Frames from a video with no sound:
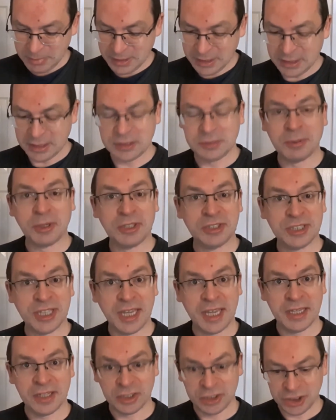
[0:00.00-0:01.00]
Begins by
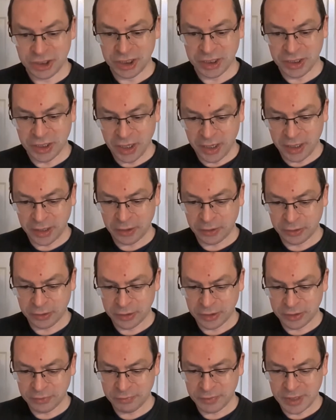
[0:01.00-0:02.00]
saying a
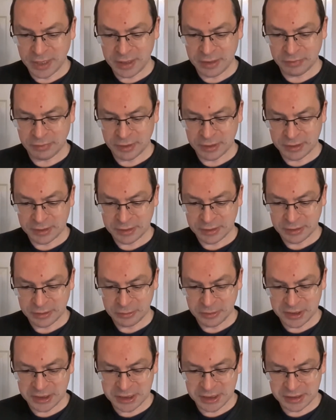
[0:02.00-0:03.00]
Shigayon of David,
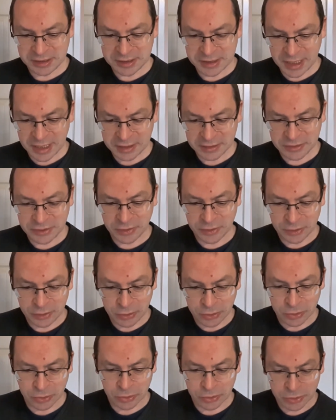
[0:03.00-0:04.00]
which he sang to the
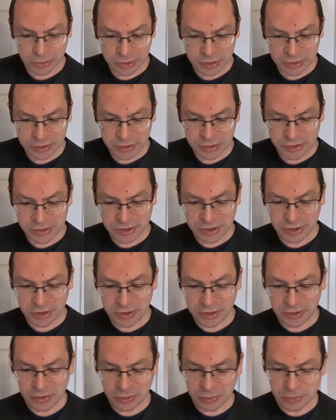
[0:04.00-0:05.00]
Lord
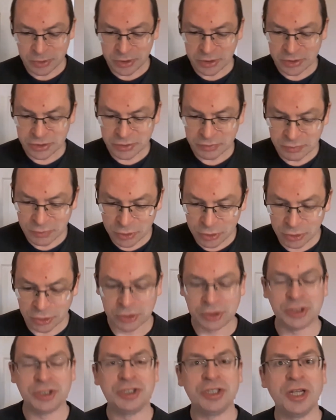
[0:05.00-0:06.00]
concerning the words of
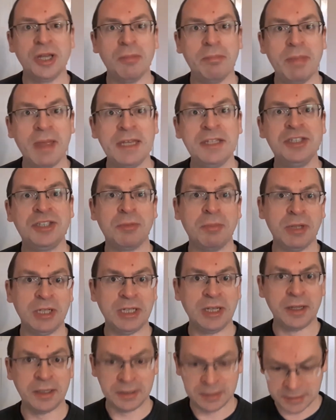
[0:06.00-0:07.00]
Cush, a
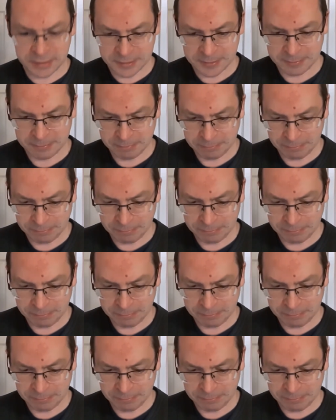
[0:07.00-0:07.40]
Benjaminite.